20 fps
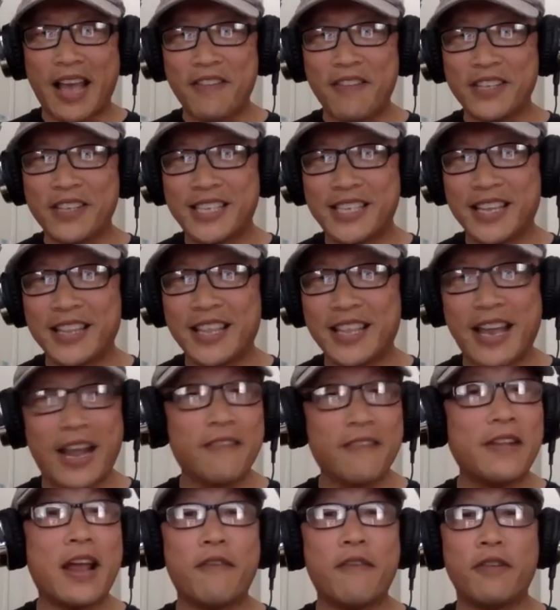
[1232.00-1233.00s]
having said that,
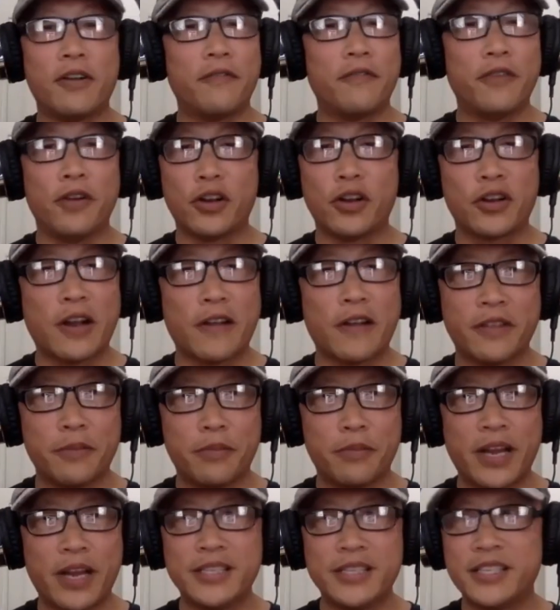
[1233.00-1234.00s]
I've never photographed a
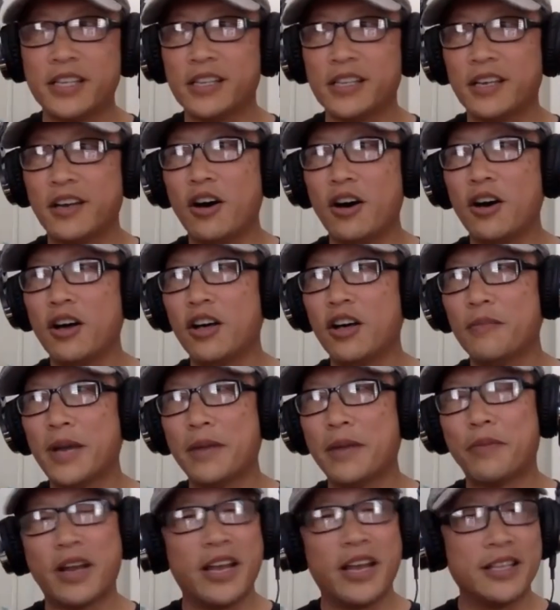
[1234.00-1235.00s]
bridezilla. All
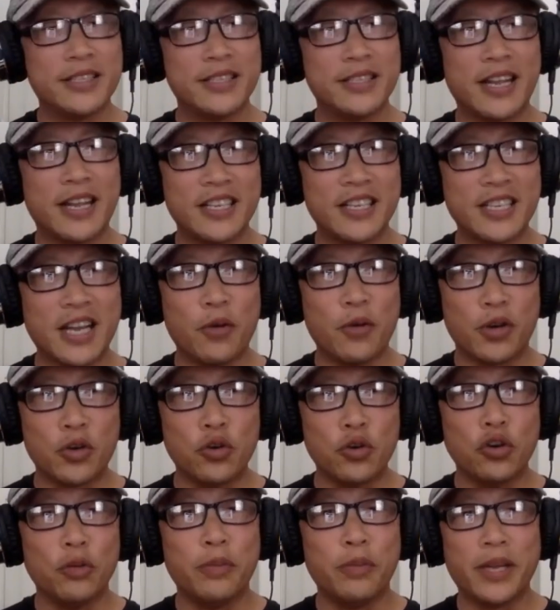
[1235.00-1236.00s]
my brides that I shot were
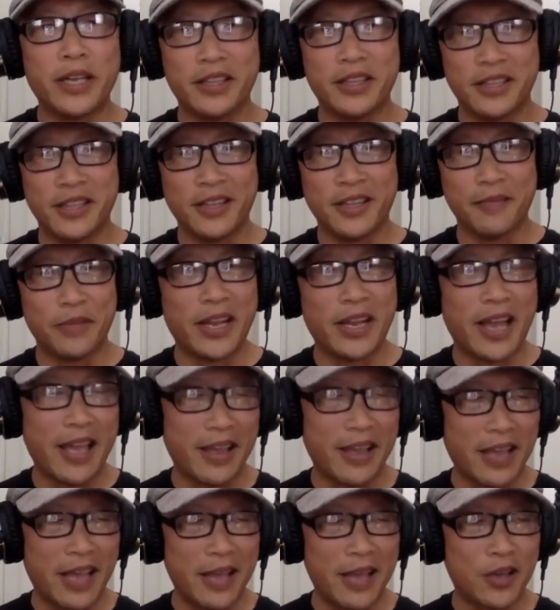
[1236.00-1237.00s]
cool, but it, but
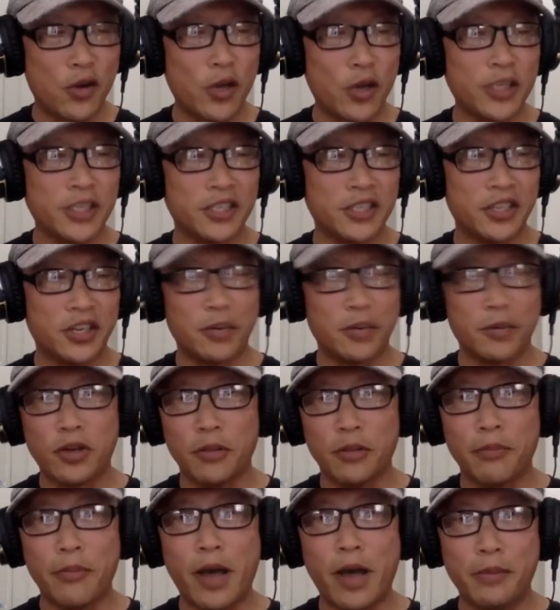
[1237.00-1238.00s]
I, I coined a term
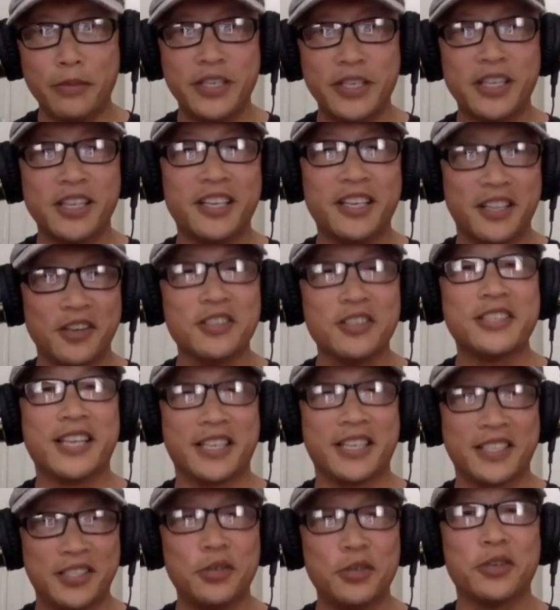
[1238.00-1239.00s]
called momzilla. Those
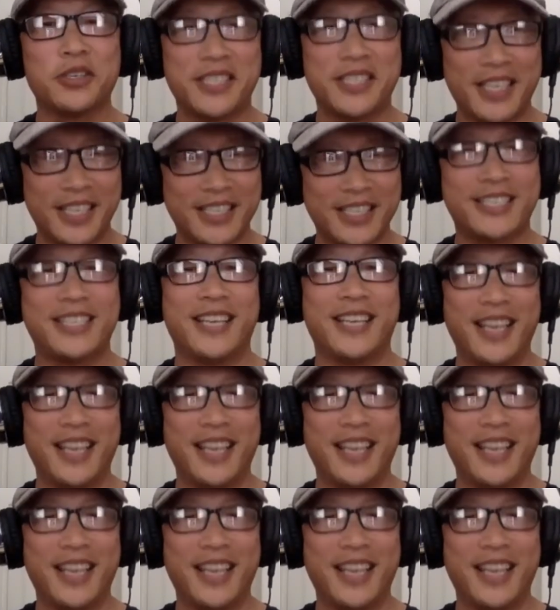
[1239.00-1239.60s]
things do exist.